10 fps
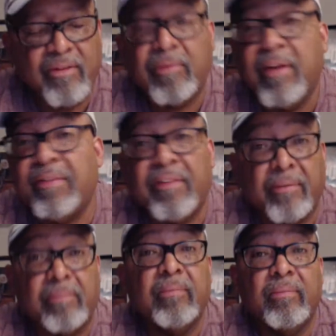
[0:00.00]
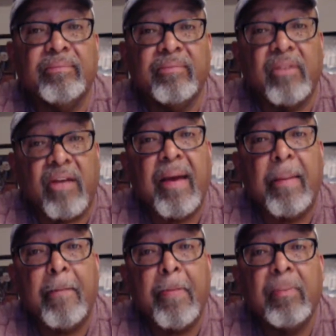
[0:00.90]
racism. Okay,
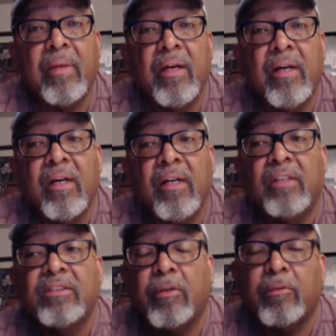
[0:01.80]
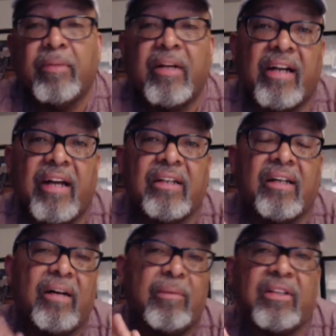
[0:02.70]
so but
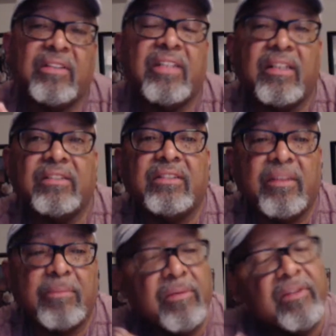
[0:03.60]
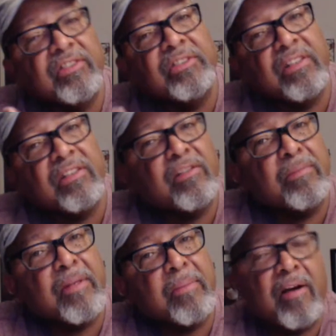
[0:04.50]
I want to tell you something. I want to share a little
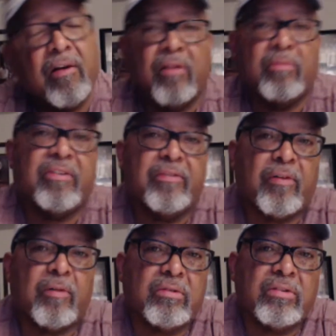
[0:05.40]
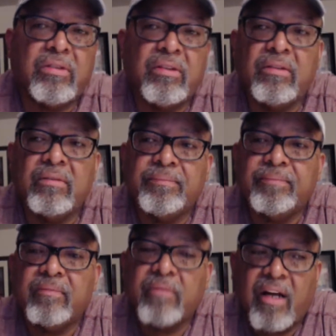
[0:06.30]
bit of my heart with you folks.
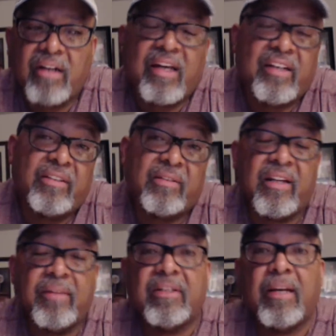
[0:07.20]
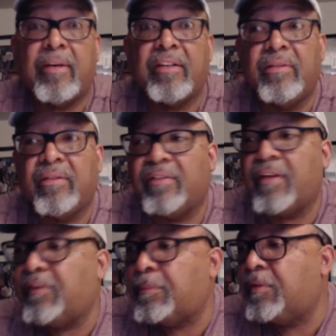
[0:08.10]
I kind of do that every time I do this,
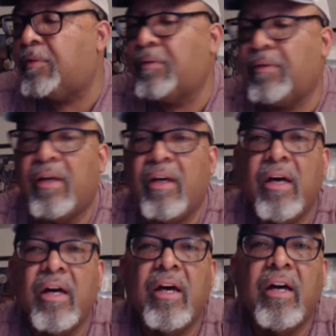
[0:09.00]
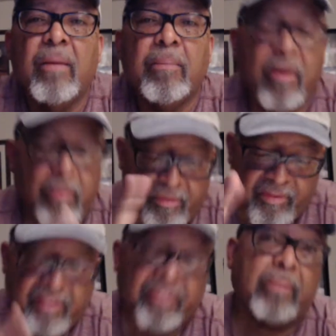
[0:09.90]
I suppose. But I want to
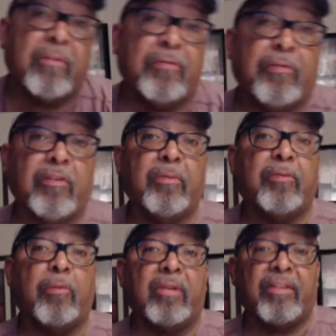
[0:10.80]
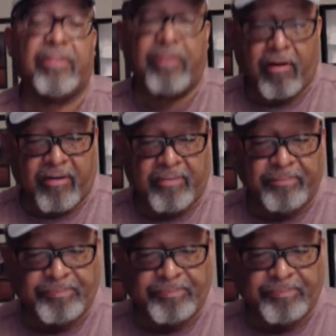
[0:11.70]
read something first before we get started.